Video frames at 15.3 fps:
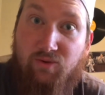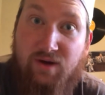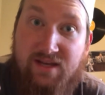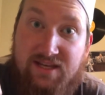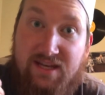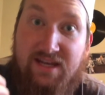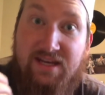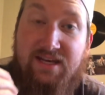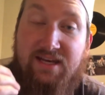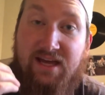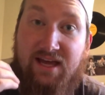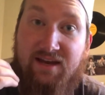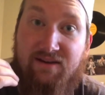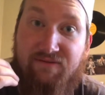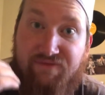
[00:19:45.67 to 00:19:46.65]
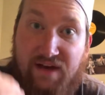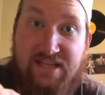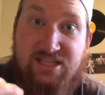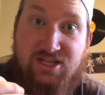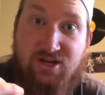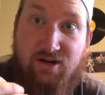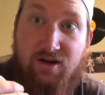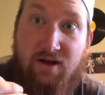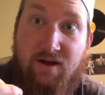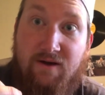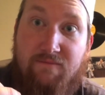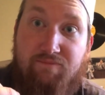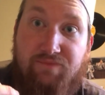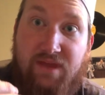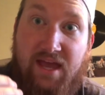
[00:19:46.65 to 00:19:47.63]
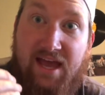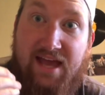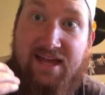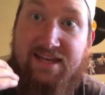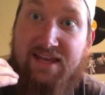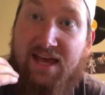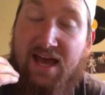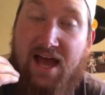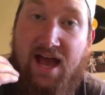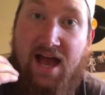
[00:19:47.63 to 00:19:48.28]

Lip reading: We need an investor. And